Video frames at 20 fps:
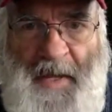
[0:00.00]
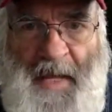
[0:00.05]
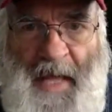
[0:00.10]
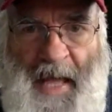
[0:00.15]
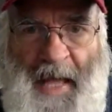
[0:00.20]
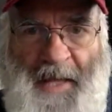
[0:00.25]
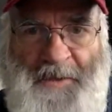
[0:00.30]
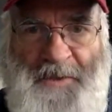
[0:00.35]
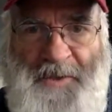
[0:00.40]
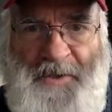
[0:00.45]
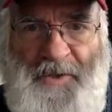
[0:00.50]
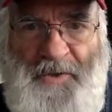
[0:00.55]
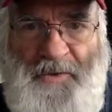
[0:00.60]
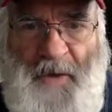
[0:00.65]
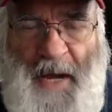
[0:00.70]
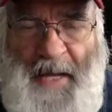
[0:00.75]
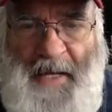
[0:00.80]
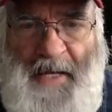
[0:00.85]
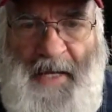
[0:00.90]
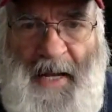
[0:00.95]
and
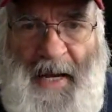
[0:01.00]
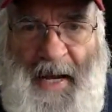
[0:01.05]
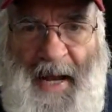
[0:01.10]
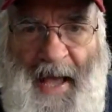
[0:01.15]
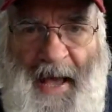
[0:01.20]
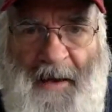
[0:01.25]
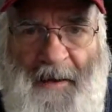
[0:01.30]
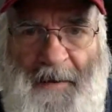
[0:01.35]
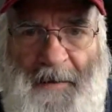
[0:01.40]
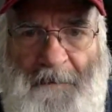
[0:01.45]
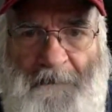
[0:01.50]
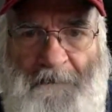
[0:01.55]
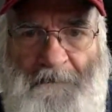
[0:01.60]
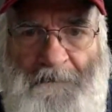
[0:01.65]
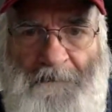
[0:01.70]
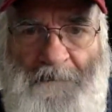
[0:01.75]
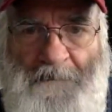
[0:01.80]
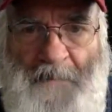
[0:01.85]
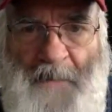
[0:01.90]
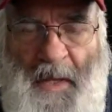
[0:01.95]
straighten it out.
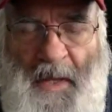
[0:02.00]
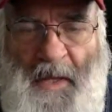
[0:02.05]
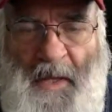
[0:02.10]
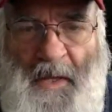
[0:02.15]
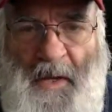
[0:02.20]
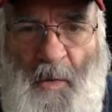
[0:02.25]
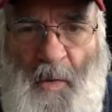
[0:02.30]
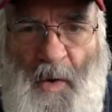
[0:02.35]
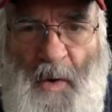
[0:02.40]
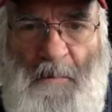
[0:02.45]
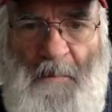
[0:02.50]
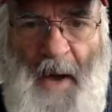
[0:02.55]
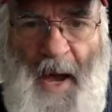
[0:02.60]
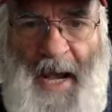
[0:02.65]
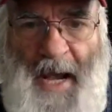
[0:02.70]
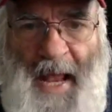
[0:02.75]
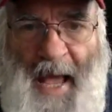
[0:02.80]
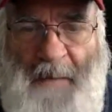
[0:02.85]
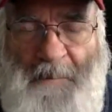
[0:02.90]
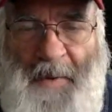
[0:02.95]
You know, what
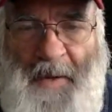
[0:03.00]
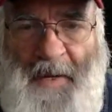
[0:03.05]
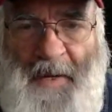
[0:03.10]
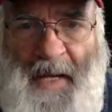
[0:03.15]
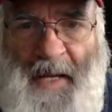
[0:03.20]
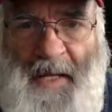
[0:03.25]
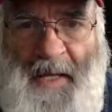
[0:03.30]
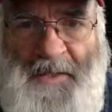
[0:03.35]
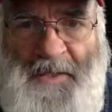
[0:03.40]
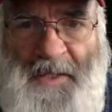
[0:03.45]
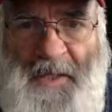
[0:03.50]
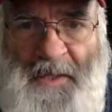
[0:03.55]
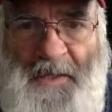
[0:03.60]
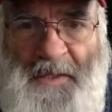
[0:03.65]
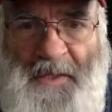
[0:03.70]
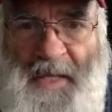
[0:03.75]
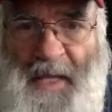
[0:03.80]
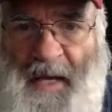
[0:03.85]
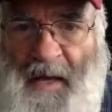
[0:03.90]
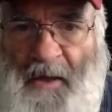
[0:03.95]
might happen is
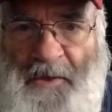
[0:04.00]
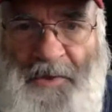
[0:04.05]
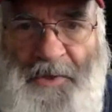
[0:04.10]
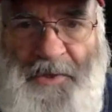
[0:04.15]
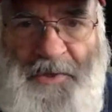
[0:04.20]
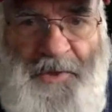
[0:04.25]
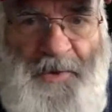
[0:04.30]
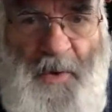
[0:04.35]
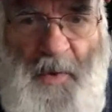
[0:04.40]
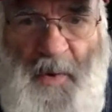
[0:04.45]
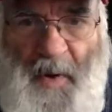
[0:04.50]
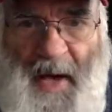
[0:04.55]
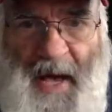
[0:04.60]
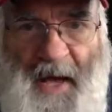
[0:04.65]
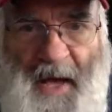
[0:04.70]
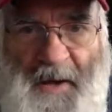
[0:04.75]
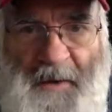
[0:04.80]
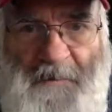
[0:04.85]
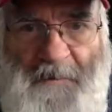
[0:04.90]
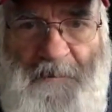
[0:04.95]
just they'll throw
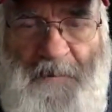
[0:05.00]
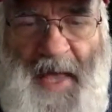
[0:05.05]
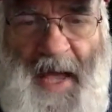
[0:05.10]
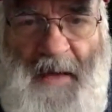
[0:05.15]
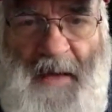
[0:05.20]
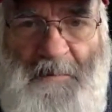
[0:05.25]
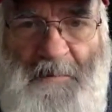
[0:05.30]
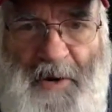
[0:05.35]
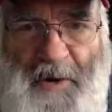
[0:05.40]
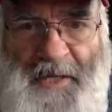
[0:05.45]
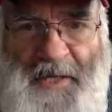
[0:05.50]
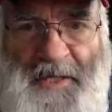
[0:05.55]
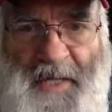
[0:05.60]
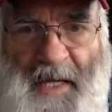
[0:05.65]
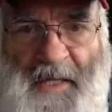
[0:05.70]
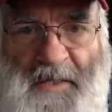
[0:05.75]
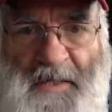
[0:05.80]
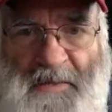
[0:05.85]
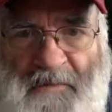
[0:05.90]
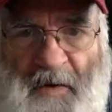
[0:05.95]
out that
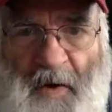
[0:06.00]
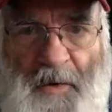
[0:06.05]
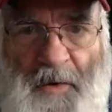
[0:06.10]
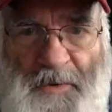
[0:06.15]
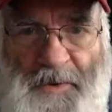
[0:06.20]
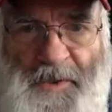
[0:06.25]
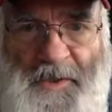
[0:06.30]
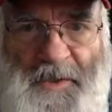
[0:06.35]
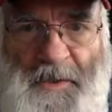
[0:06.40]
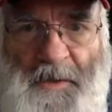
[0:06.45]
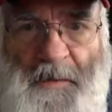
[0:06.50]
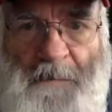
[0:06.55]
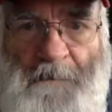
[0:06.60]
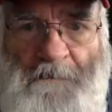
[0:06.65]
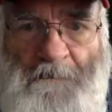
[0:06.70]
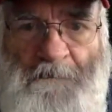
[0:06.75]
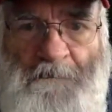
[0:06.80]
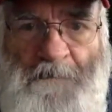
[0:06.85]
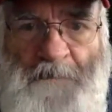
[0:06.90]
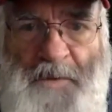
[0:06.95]
precinct's votes
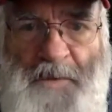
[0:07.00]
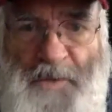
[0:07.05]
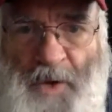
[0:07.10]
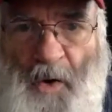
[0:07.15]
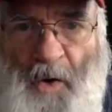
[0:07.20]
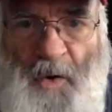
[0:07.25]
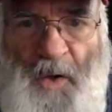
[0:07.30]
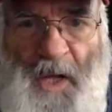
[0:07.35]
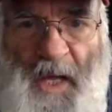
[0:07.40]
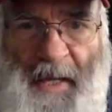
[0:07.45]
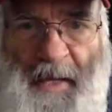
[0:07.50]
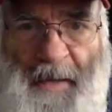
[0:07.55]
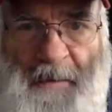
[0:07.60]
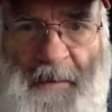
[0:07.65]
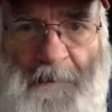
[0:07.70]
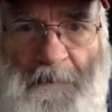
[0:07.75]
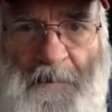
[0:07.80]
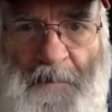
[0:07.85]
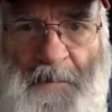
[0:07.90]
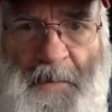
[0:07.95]
totally.
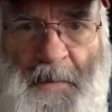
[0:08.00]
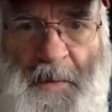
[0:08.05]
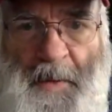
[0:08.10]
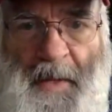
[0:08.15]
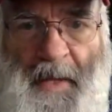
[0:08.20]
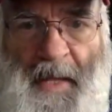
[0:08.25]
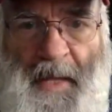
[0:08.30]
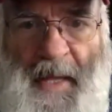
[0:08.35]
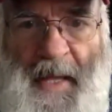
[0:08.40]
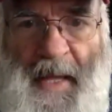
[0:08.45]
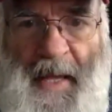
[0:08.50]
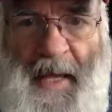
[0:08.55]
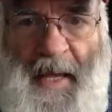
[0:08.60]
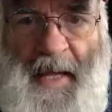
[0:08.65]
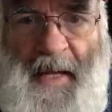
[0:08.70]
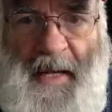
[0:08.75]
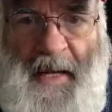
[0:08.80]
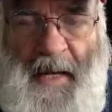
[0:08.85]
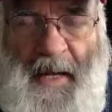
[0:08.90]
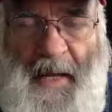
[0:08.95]

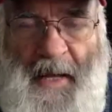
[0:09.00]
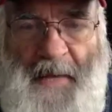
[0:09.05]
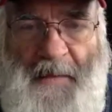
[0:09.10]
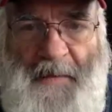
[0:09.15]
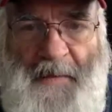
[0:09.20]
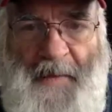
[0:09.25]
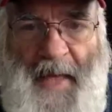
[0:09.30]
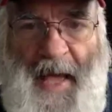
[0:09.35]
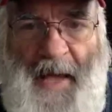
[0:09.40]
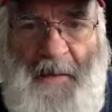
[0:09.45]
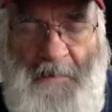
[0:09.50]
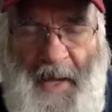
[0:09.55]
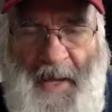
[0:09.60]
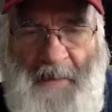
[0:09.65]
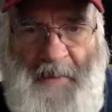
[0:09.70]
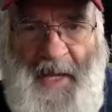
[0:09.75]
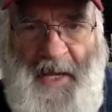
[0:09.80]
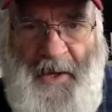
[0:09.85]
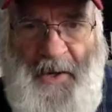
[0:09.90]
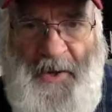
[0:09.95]
And that may
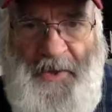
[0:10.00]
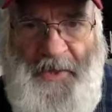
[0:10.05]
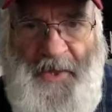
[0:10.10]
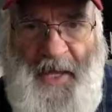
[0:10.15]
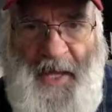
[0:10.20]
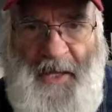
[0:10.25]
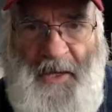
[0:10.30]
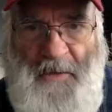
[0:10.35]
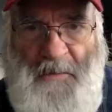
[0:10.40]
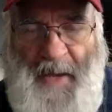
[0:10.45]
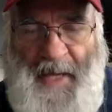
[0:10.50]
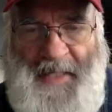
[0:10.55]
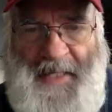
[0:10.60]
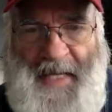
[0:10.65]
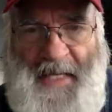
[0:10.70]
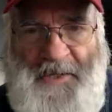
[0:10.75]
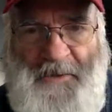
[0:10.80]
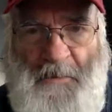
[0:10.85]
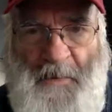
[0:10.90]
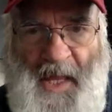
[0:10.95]
be a good thing. You may
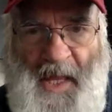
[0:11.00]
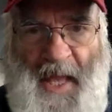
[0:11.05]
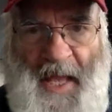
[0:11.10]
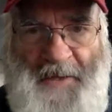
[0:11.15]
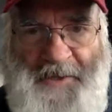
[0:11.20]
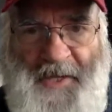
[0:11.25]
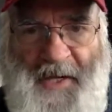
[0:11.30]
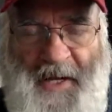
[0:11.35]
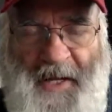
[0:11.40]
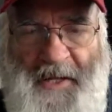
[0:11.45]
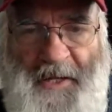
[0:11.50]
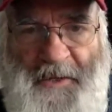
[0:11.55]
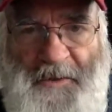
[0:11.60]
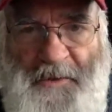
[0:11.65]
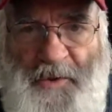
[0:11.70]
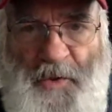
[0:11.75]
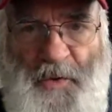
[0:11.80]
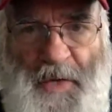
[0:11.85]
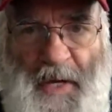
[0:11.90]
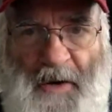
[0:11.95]
teach them a lesson, and in
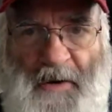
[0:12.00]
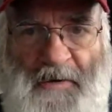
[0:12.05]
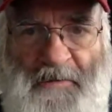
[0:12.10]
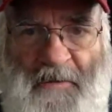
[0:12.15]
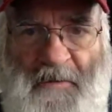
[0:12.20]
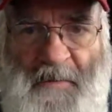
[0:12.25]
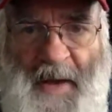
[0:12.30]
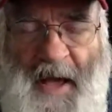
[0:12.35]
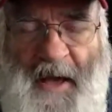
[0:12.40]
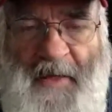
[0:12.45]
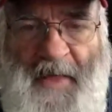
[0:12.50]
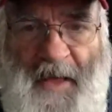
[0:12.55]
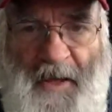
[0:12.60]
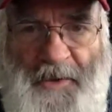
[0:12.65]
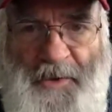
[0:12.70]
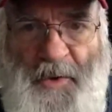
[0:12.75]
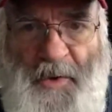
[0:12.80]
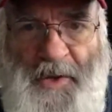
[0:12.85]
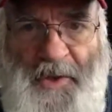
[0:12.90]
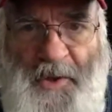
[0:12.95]
2 years from now, they'll
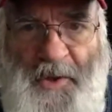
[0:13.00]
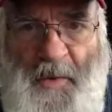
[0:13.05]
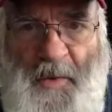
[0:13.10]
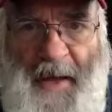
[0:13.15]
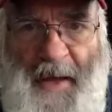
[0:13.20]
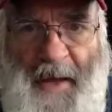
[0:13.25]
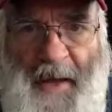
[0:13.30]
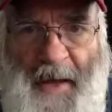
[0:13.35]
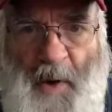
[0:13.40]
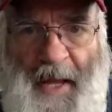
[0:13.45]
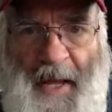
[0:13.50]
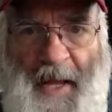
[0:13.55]
do it the right way.